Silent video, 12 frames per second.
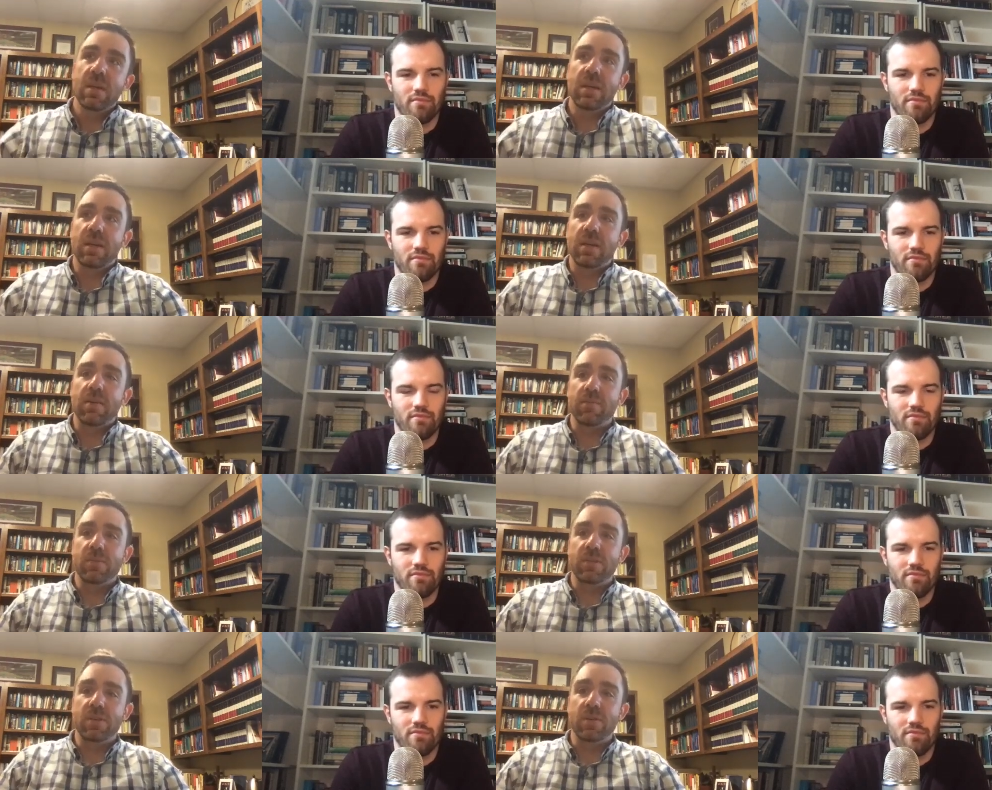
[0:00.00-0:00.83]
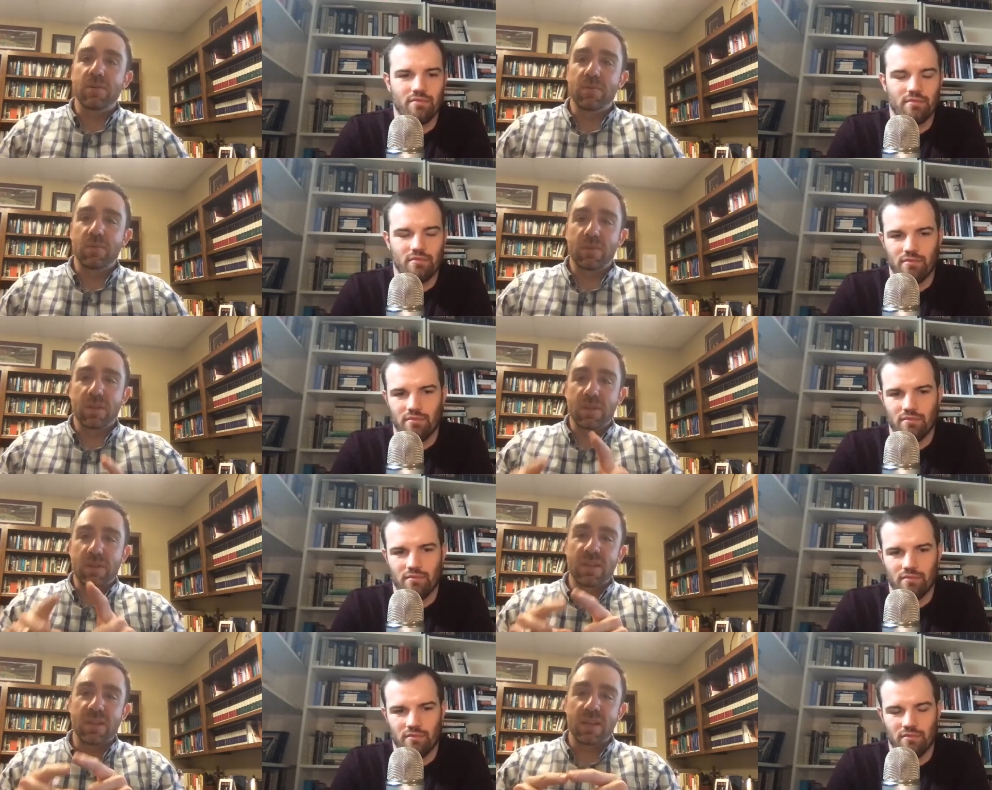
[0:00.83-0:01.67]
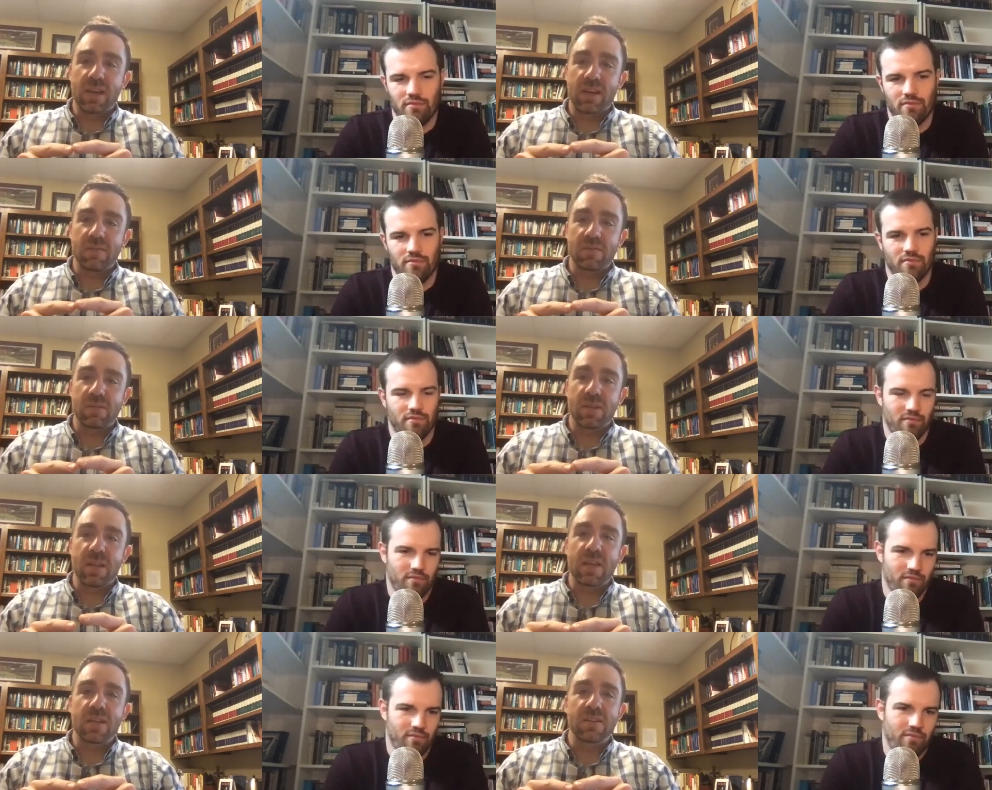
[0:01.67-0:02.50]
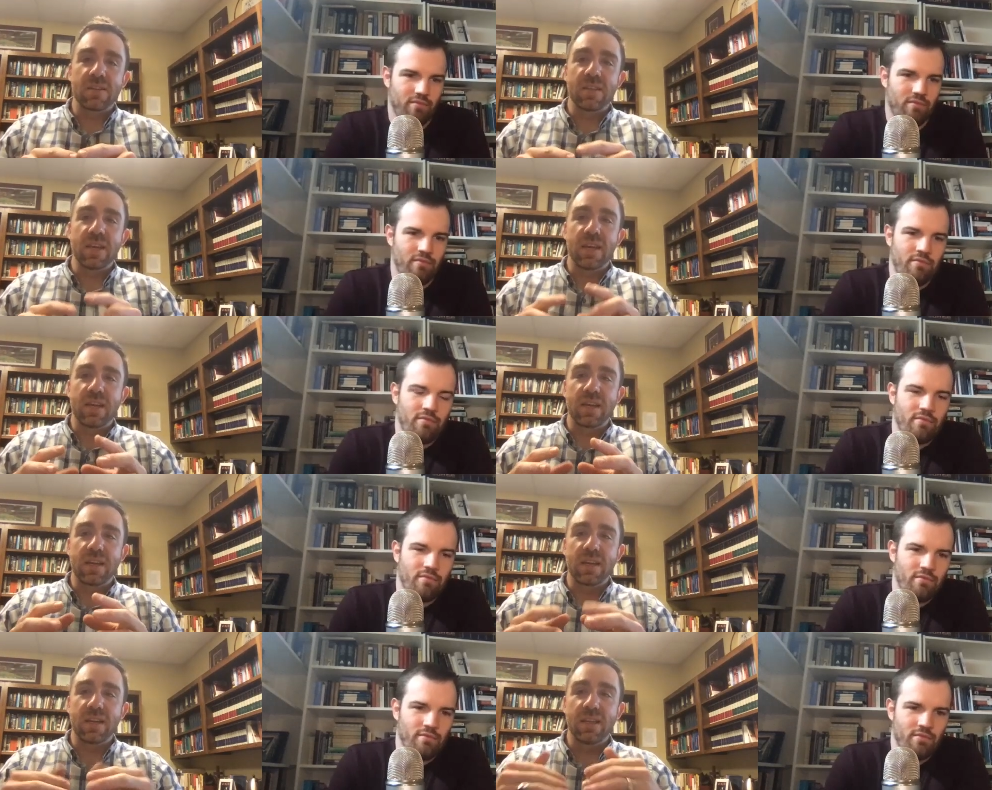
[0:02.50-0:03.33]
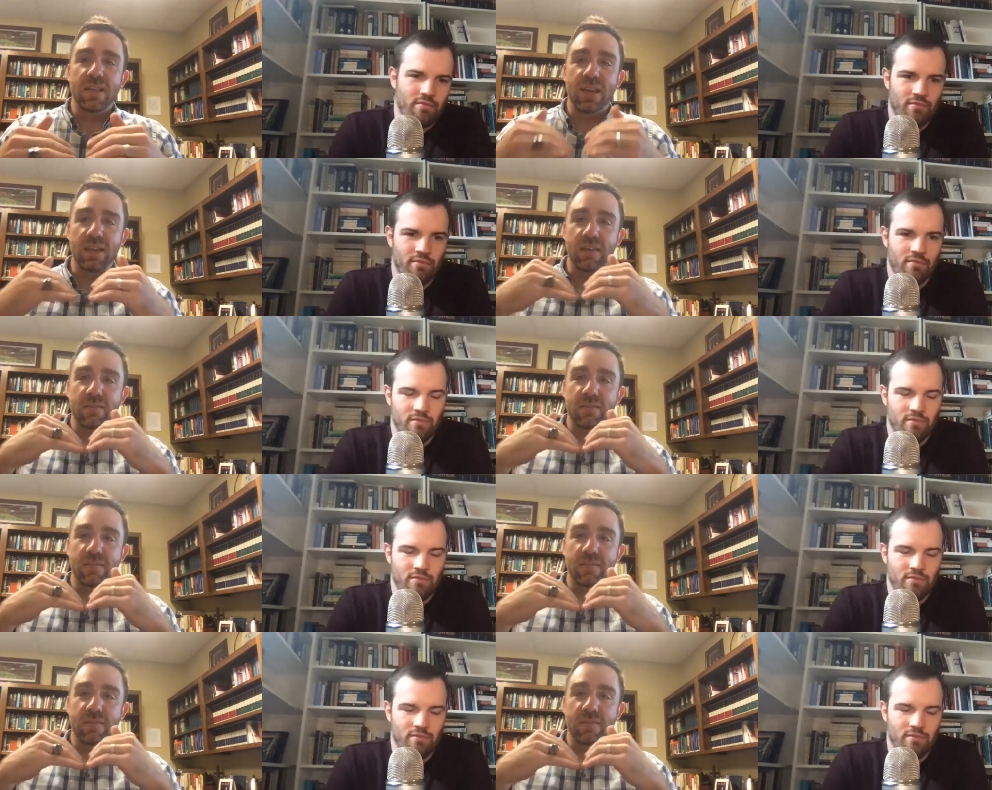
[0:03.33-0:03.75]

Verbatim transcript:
Speaker 1: Um, so the descent kind of stands in that kind in that